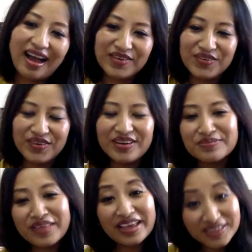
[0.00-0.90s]
I
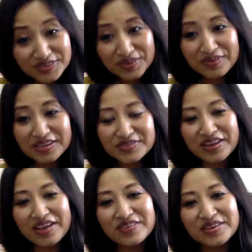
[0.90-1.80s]
know. Thank you so much
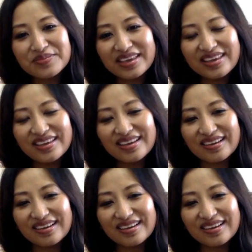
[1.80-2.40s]
for having me.